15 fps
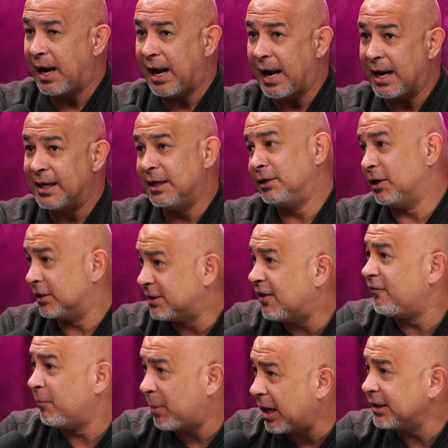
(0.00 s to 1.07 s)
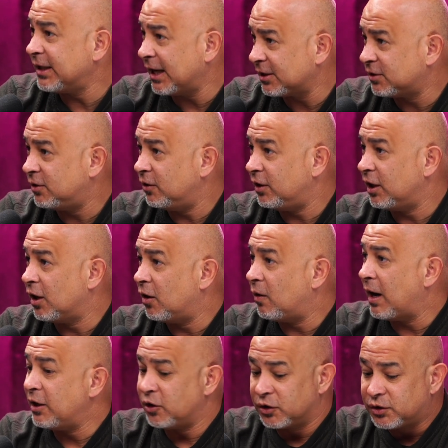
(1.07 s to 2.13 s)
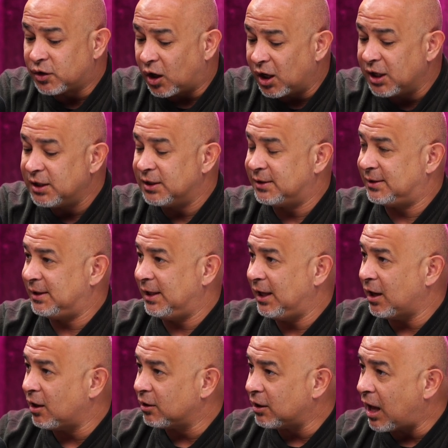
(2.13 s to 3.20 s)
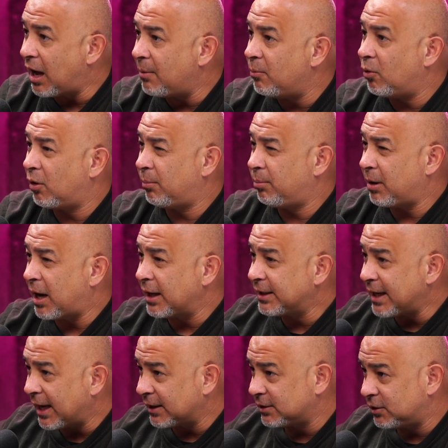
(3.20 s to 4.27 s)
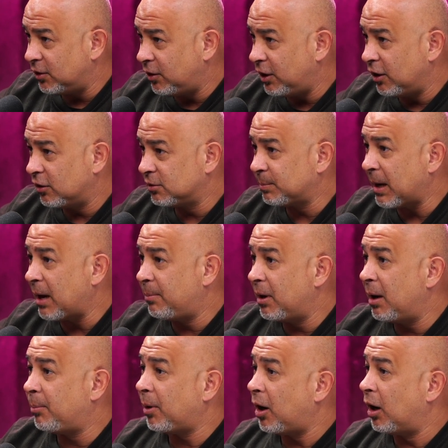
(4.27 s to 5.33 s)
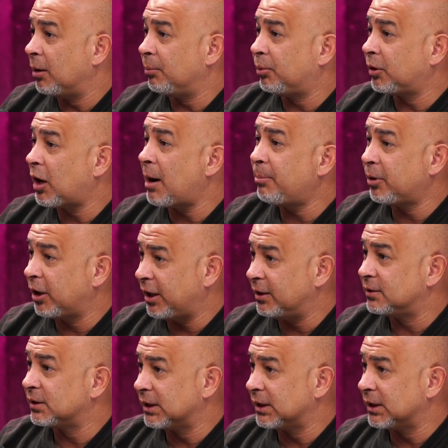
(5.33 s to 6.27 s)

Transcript: And it does have a podcast studio, and you're starting to see a lot more podcast studios pop up on properties.